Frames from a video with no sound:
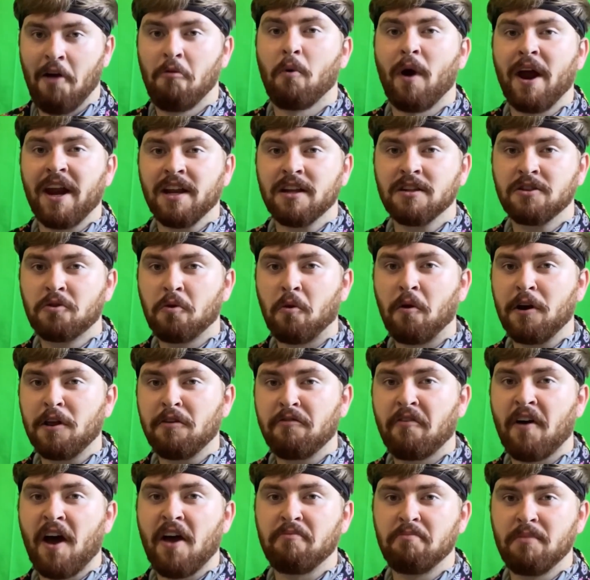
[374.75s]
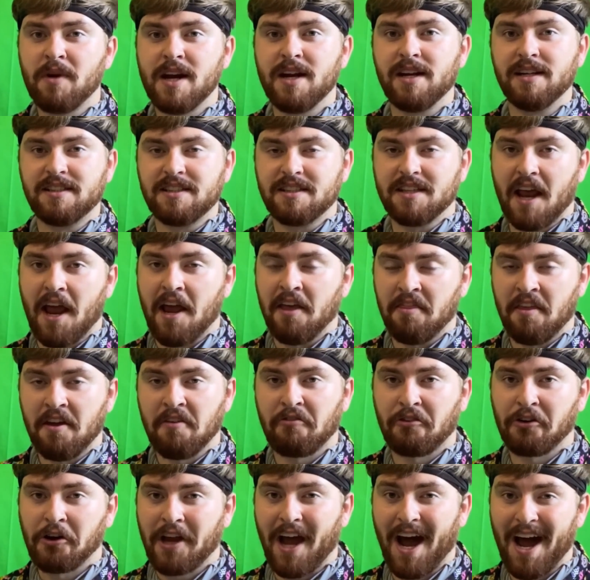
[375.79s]
I waited twenty-five minutes and
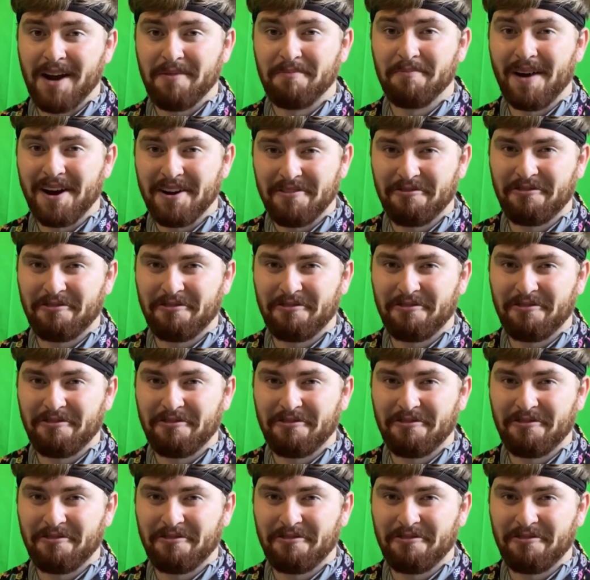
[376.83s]
they forgot my